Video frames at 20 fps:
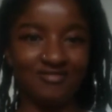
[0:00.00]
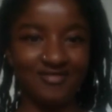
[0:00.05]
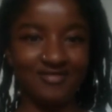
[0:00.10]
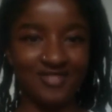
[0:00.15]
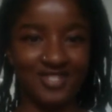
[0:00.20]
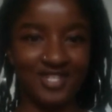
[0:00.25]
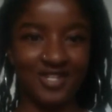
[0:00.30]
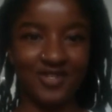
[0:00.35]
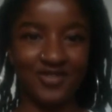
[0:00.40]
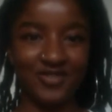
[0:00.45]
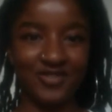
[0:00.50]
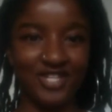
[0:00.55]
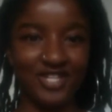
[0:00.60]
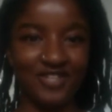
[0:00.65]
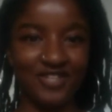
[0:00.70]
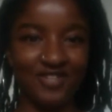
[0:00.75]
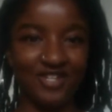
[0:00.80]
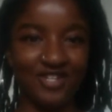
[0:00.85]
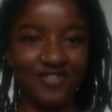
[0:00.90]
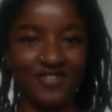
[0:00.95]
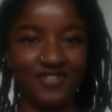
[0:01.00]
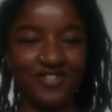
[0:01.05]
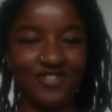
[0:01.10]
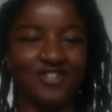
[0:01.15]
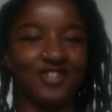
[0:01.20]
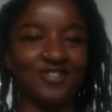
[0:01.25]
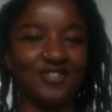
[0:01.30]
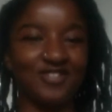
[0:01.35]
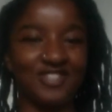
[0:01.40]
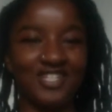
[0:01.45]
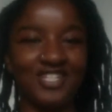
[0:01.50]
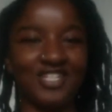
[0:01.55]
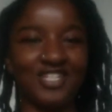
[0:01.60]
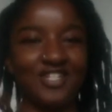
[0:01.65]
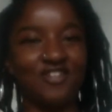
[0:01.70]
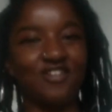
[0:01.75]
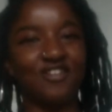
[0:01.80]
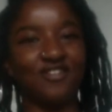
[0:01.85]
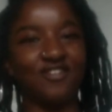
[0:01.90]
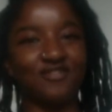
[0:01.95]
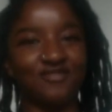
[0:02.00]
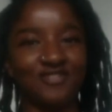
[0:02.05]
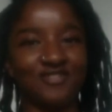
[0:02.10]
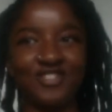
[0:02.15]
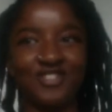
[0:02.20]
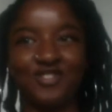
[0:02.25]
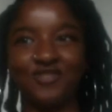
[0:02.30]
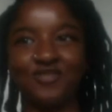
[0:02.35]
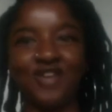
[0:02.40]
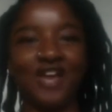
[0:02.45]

So even if you don't think you